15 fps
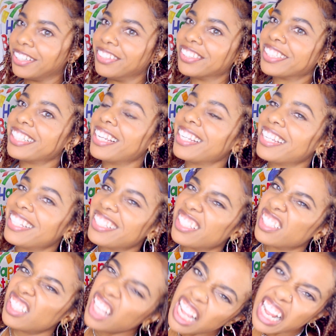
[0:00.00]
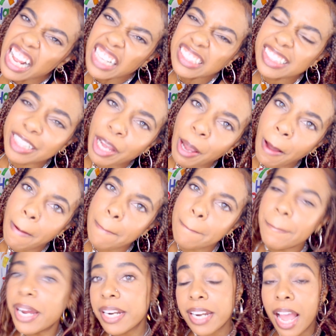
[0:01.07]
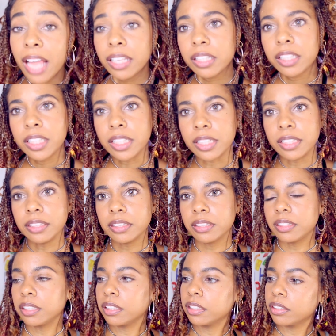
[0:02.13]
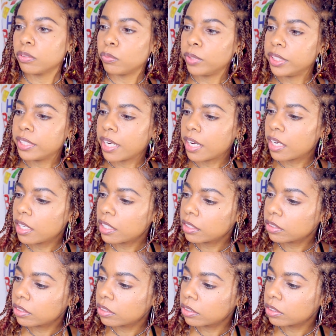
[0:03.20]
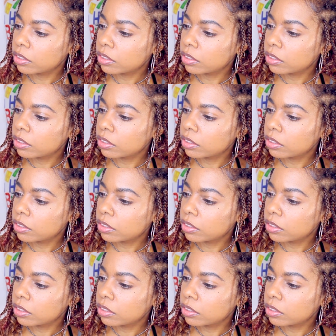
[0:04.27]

Okay, and last but not least, we got